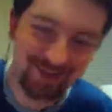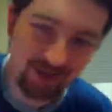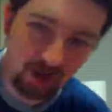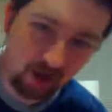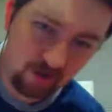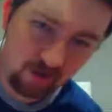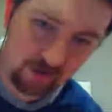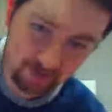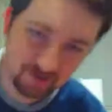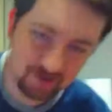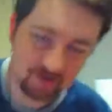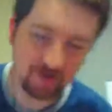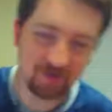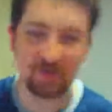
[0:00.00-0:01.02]
All right,
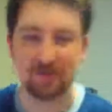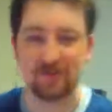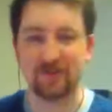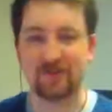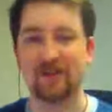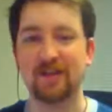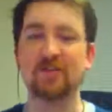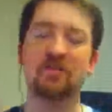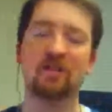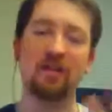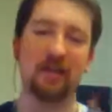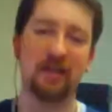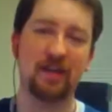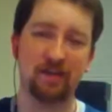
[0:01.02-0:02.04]
on let's
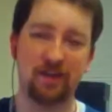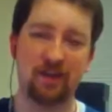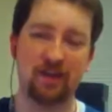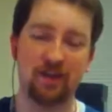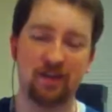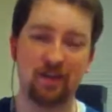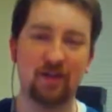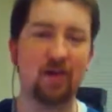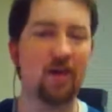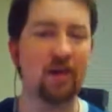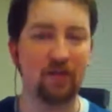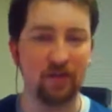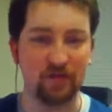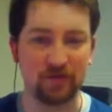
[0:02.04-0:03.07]
start easy.
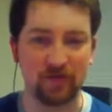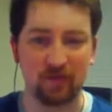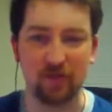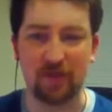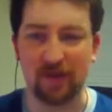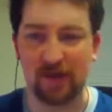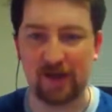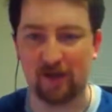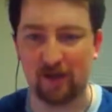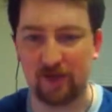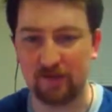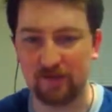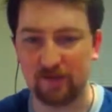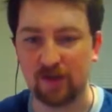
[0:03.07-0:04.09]
Let's start with the
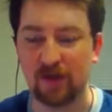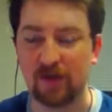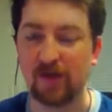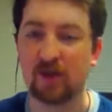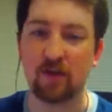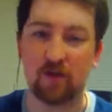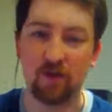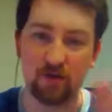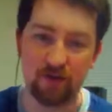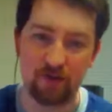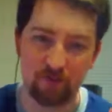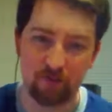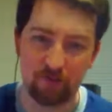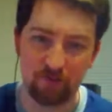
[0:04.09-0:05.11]
iOS. Currently,
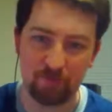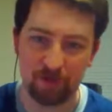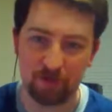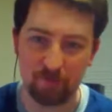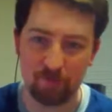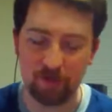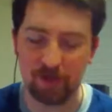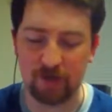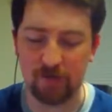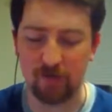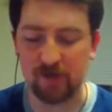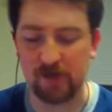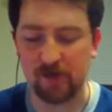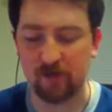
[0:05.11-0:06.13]
I'm only playing one game on
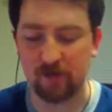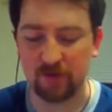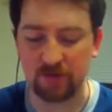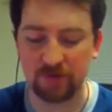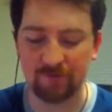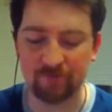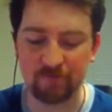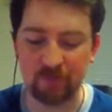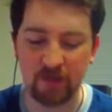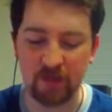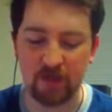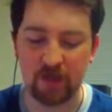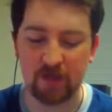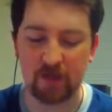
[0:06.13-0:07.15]
the iOS.
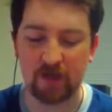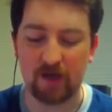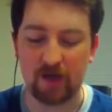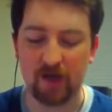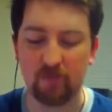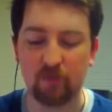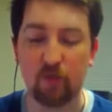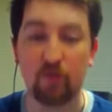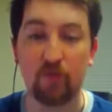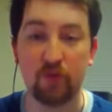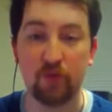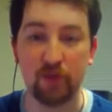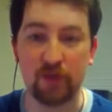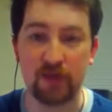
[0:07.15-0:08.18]
I am
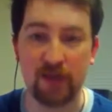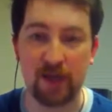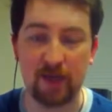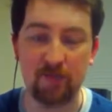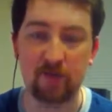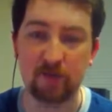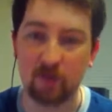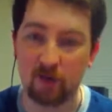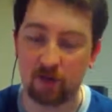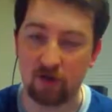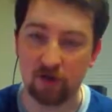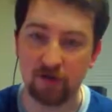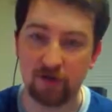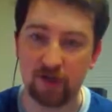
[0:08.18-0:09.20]
reviewing a game. It's
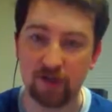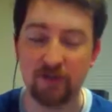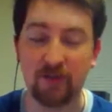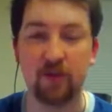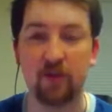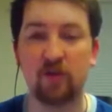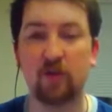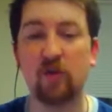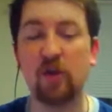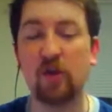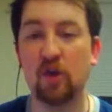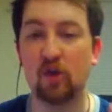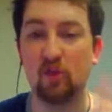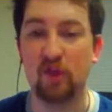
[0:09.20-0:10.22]
called Little
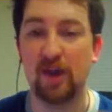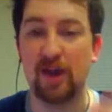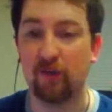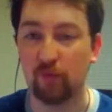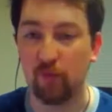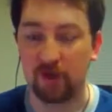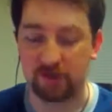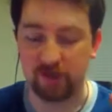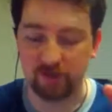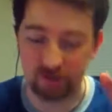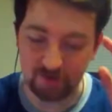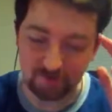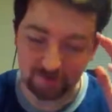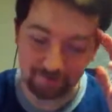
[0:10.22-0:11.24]
Red Running
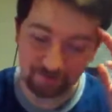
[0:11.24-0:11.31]
Hood.